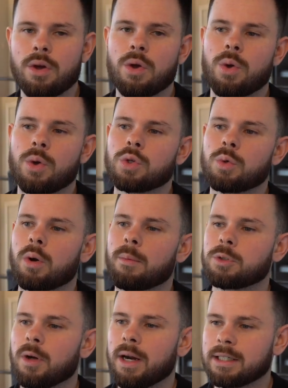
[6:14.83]
So what I'm
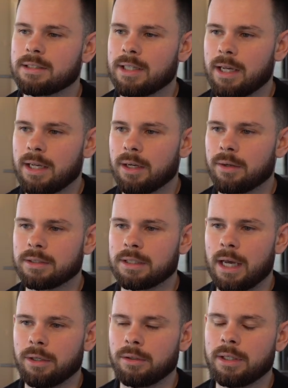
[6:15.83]
trying to say here is,
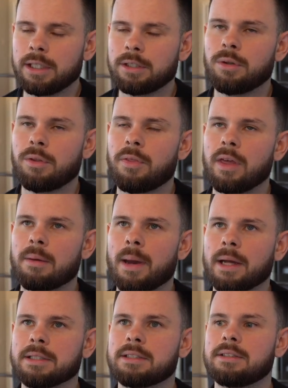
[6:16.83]
again, you need to think
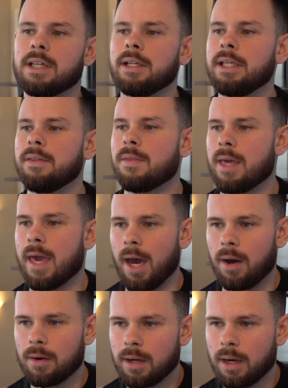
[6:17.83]
about selling the
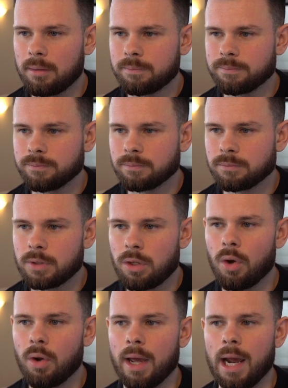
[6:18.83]
outcome,
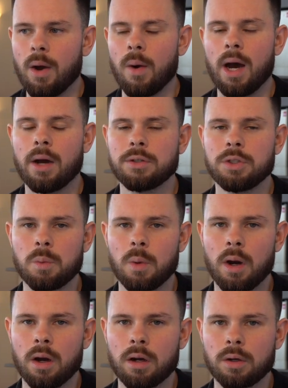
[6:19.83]
not how hard you
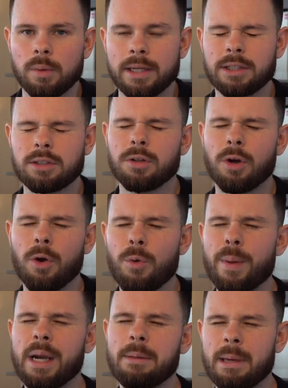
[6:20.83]
work, right? So
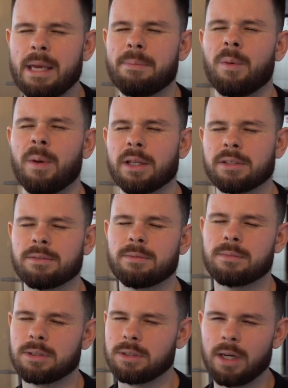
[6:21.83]
many people
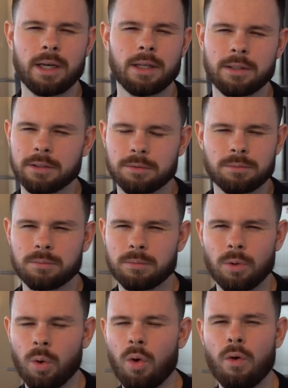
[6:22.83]
get stuck in this
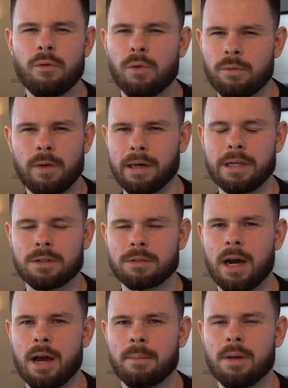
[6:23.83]
awful fucking
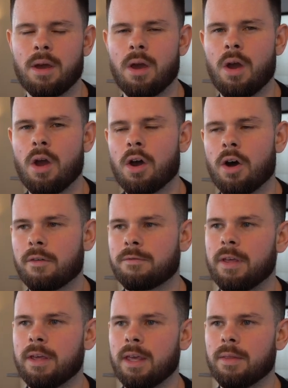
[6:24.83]
trap of
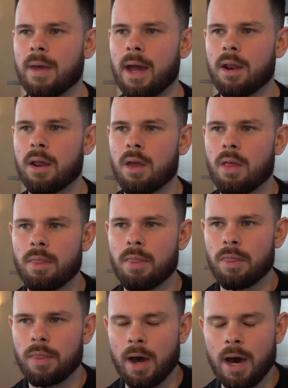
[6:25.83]
thinking that
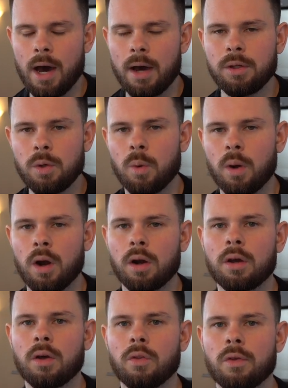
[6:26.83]
the harder you
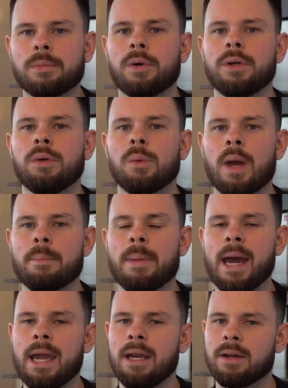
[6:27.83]
work, the more you get
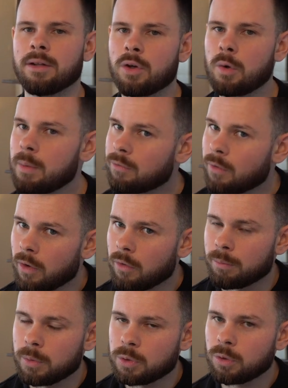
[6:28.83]
paid. And it could be further
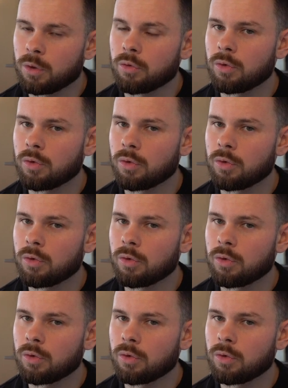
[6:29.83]
from the truth.